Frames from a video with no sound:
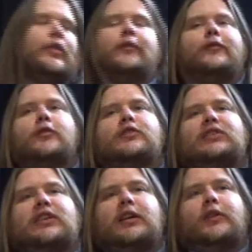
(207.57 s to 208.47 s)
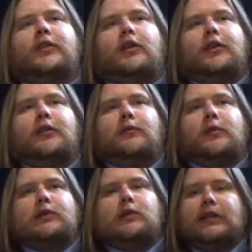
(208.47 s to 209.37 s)
The first thing I thought of
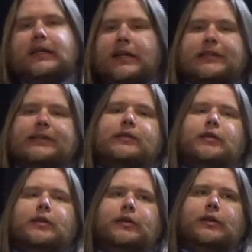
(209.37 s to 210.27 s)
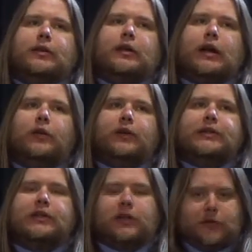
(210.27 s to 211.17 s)
was, yes,
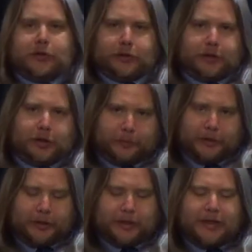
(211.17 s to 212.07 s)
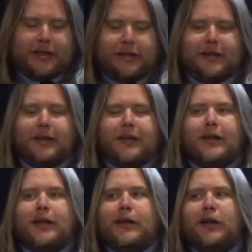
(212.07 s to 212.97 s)
outlets could use all the help they could get.
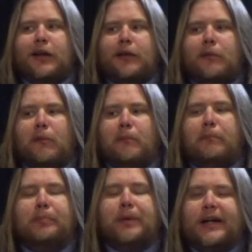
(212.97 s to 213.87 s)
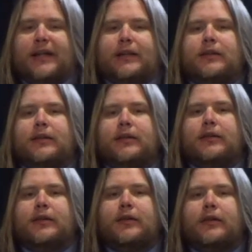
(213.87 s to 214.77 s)
But
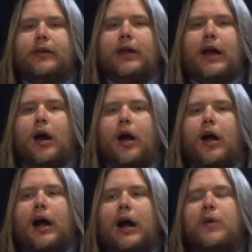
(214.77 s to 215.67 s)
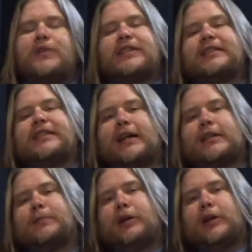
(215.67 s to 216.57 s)
how is this
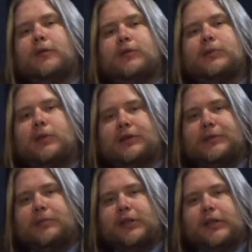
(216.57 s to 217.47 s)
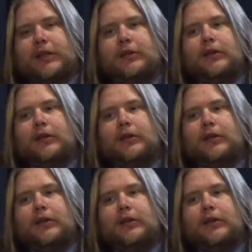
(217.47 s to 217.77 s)
taxpayer responsibility?